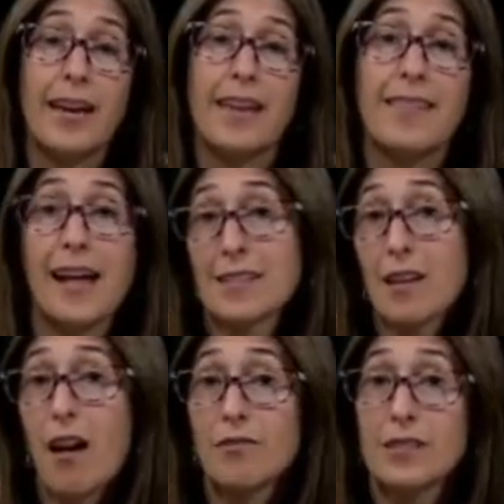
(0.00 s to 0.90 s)
And that's
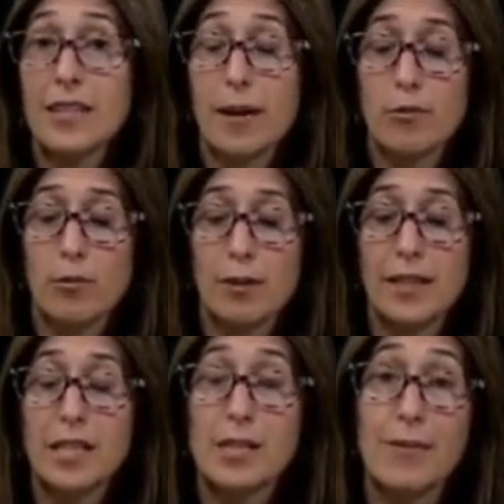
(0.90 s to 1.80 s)
oftentimes where we
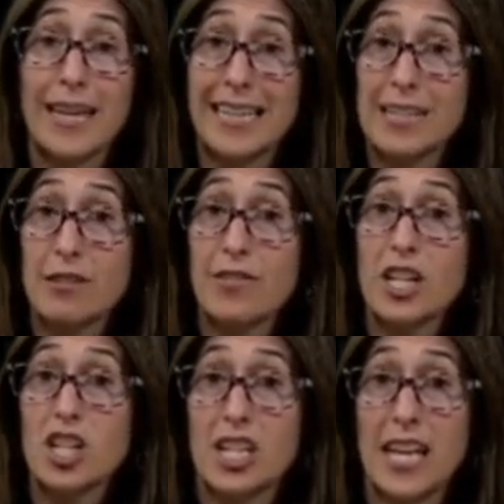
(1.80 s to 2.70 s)
need to make an
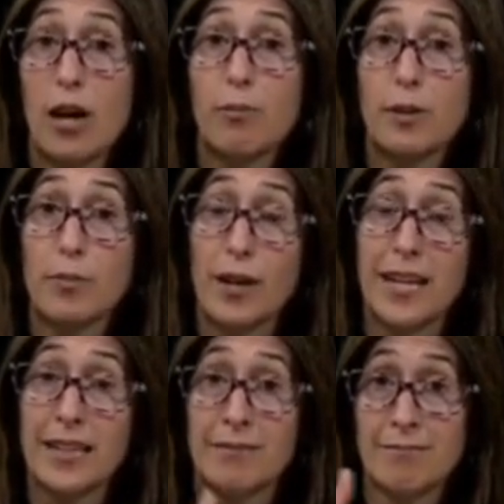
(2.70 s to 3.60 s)
intervention to help the
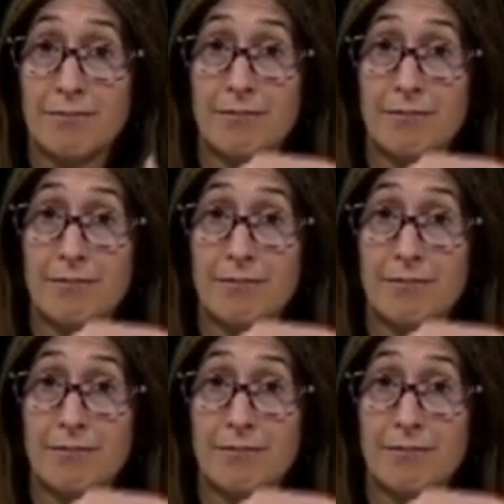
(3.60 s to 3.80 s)
brain